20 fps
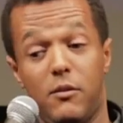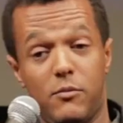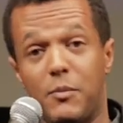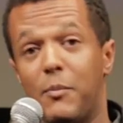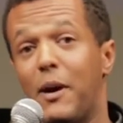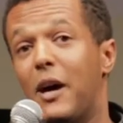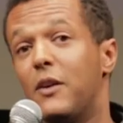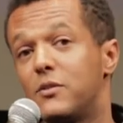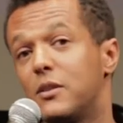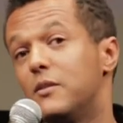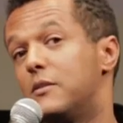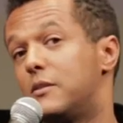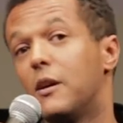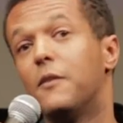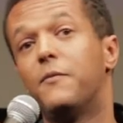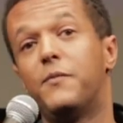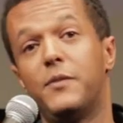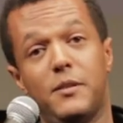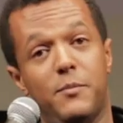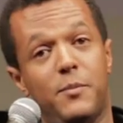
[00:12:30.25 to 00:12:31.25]
The mountain
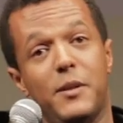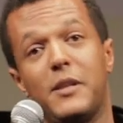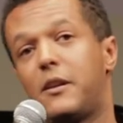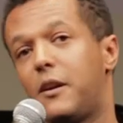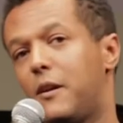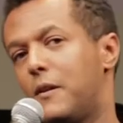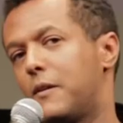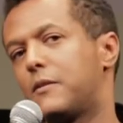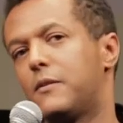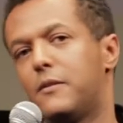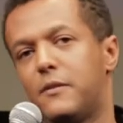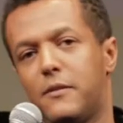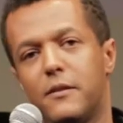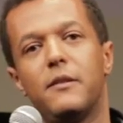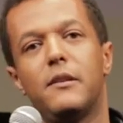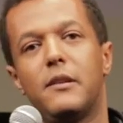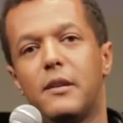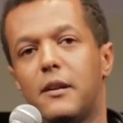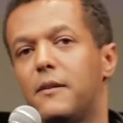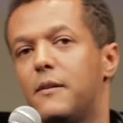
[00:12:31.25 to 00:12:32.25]
itself is a big character,
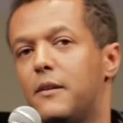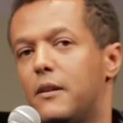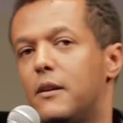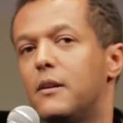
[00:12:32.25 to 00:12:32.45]
yeah.